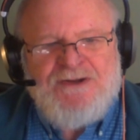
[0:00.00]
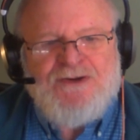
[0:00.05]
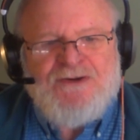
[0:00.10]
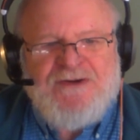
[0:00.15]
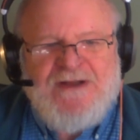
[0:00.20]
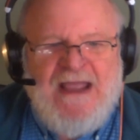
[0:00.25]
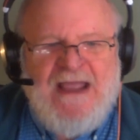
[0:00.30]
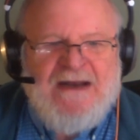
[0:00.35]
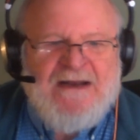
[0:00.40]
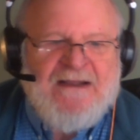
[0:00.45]
your
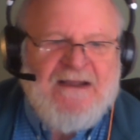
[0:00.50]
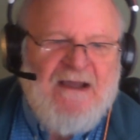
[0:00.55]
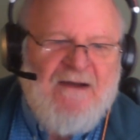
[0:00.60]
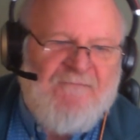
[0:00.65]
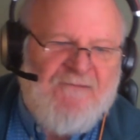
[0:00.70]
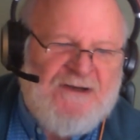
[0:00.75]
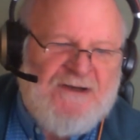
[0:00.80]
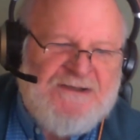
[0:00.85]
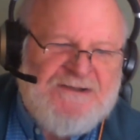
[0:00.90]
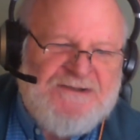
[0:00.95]
data
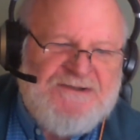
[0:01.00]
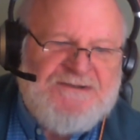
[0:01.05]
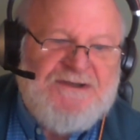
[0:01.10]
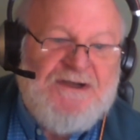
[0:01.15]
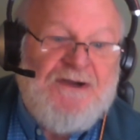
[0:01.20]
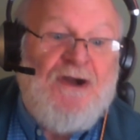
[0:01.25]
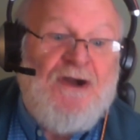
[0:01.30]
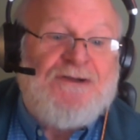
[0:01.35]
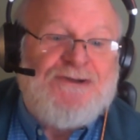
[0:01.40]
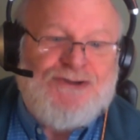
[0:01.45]
governance
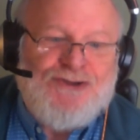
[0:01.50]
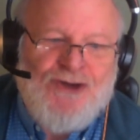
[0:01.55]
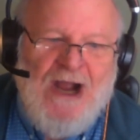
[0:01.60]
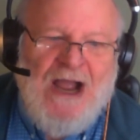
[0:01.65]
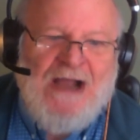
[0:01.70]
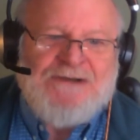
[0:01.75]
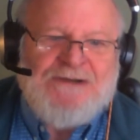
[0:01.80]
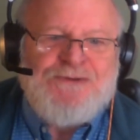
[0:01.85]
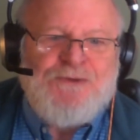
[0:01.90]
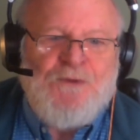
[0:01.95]

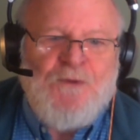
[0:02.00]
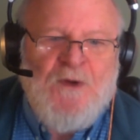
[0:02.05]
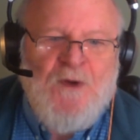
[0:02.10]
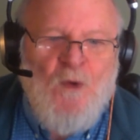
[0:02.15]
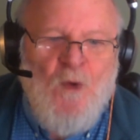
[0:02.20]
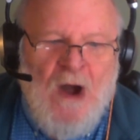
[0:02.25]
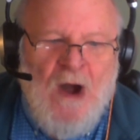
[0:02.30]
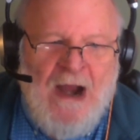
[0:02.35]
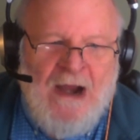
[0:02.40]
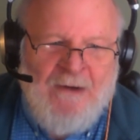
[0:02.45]
contractual
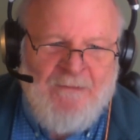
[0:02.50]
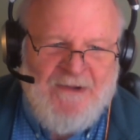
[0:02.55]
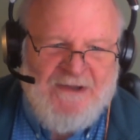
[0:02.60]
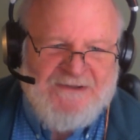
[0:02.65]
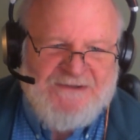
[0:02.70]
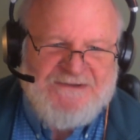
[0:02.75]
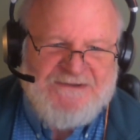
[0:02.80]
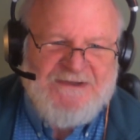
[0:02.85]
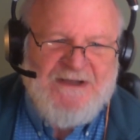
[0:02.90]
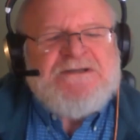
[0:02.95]

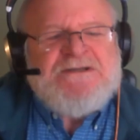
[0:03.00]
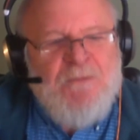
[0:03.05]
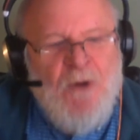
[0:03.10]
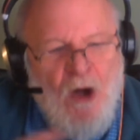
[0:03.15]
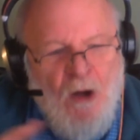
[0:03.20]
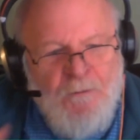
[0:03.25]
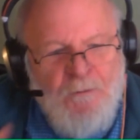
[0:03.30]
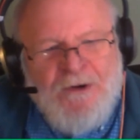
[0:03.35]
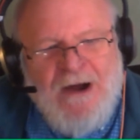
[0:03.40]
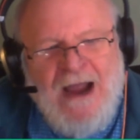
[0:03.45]
requirements.
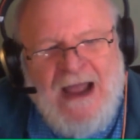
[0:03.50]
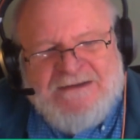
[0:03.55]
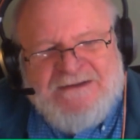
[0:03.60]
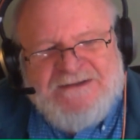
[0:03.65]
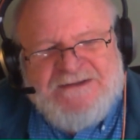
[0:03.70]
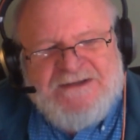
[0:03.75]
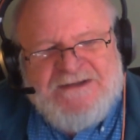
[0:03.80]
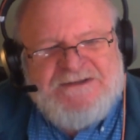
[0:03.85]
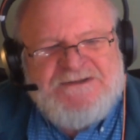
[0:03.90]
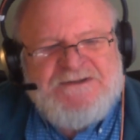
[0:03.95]
Small
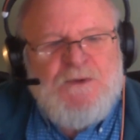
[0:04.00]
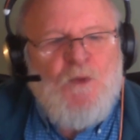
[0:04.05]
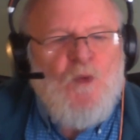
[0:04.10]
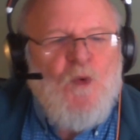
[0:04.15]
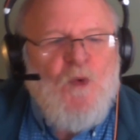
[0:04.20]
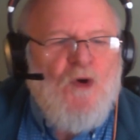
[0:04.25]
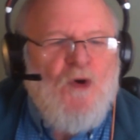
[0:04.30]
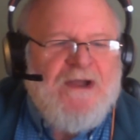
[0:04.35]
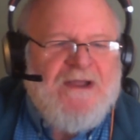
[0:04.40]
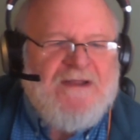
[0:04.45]
practices
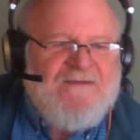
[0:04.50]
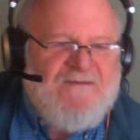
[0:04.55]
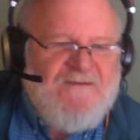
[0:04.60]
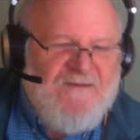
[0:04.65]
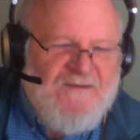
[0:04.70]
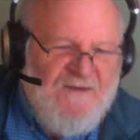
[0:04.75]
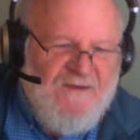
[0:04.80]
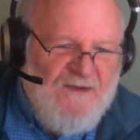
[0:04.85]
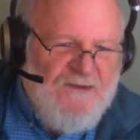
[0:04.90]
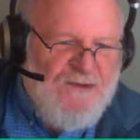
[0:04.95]
will
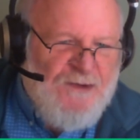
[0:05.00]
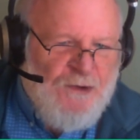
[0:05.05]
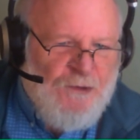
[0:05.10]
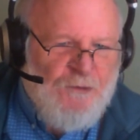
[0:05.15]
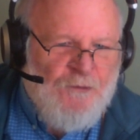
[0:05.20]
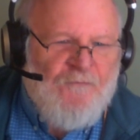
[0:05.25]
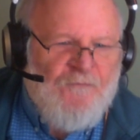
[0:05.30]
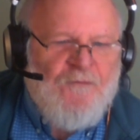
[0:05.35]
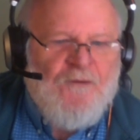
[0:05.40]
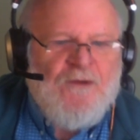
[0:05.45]

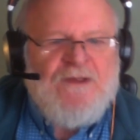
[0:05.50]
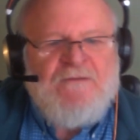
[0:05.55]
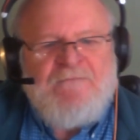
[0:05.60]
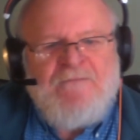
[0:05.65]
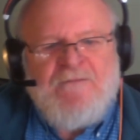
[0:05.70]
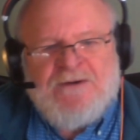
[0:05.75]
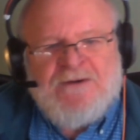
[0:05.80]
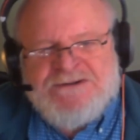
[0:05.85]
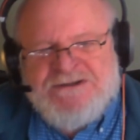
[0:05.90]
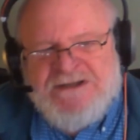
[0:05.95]
continue for the
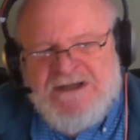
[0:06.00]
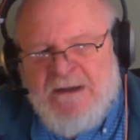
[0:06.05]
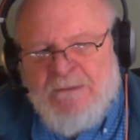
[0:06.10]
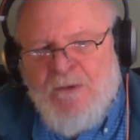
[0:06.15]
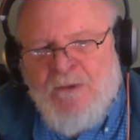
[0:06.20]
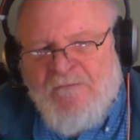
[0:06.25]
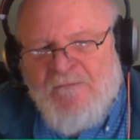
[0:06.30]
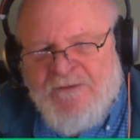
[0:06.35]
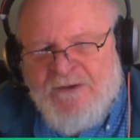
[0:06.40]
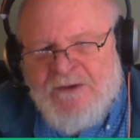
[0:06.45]

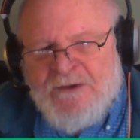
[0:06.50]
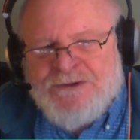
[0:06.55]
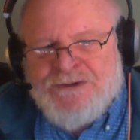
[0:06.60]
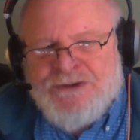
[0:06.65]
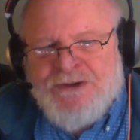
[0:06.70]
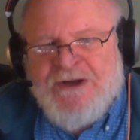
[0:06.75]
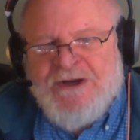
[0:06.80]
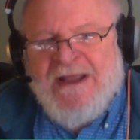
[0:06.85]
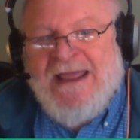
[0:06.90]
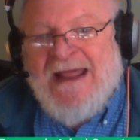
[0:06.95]
foreseeable
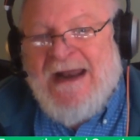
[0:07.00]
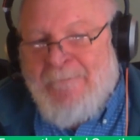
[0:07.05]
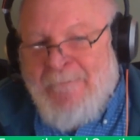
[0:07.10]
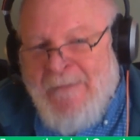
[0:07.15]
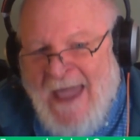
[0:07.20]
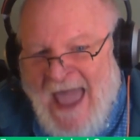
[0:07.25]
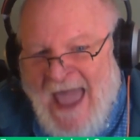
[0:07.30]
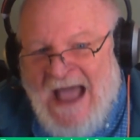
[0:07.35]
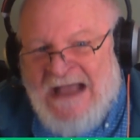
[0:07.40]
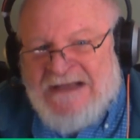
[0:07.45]
future to get a
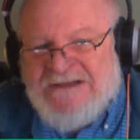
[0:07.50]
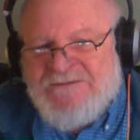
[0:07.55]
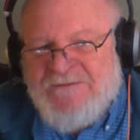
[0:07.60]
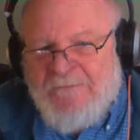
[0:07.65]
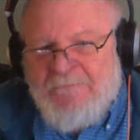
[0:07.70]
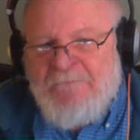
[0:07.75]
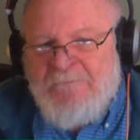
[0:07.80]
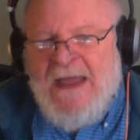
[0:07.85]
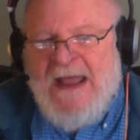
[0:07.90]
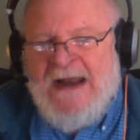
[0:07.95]
pass
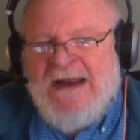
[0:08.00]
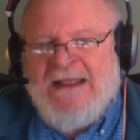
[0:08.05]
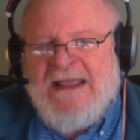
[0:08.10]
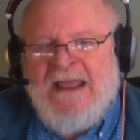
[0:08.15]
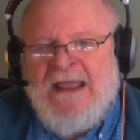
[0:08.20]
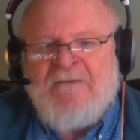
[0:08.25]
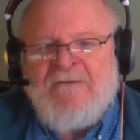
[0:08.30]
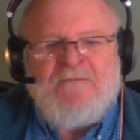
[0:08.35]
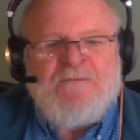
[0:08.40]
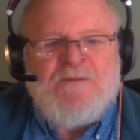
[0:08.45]
from
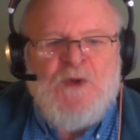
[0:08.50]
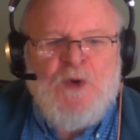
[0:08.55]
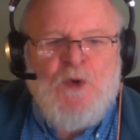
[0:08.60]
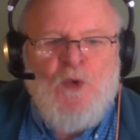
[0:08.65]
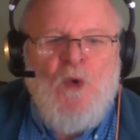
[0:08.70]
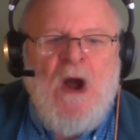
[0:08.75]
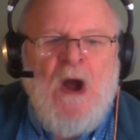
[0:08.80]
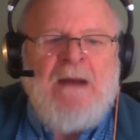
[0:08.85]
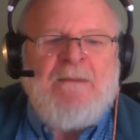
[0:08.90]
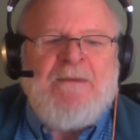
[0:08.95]
Medicare from the
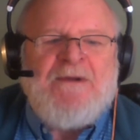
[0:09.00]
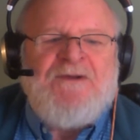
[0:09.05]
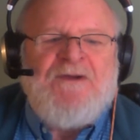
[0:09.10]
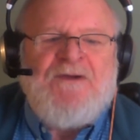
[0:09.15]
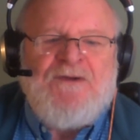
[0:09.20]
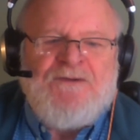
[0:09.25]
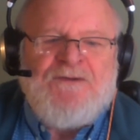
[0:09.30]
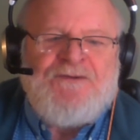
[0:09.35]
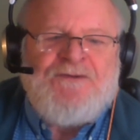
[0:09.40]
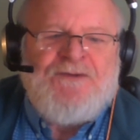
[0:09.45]
requirement
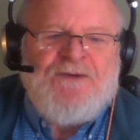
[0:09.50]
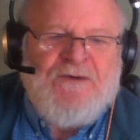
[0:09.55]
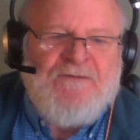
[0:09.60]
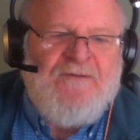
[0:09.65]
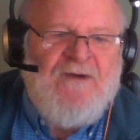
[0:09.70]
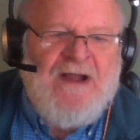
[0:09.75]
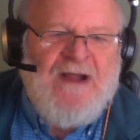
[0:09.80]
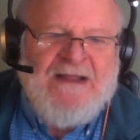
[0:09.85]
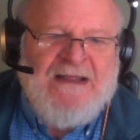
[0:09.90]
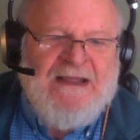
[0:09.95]
to use
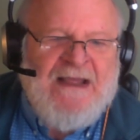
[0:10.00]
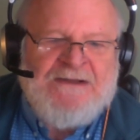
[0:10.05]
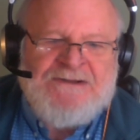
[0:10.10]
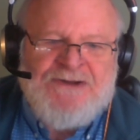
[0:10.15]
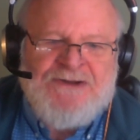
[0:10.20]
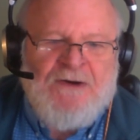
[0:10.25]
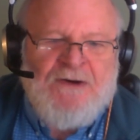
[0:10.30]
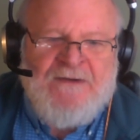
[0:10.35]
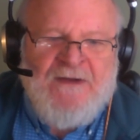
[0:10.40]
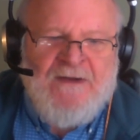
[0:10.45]
certified
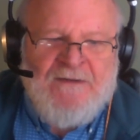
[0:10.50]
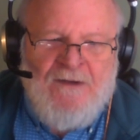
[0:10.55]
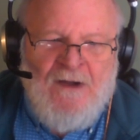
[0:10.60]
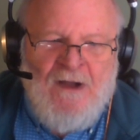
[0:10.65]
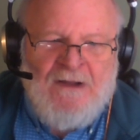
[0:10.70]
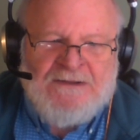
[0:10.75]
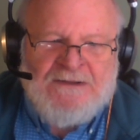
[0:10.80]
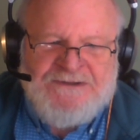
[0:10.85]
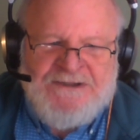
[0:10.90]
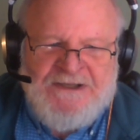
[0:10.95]
EHR
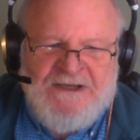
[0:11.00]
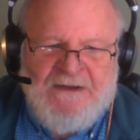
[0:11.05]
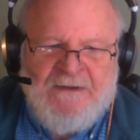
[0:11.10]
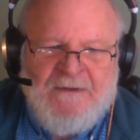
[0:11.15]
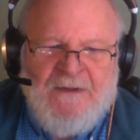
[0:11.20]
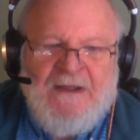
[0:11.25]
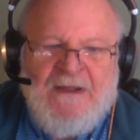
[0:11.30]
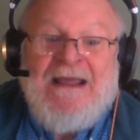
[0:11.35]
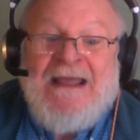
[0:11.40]
technology.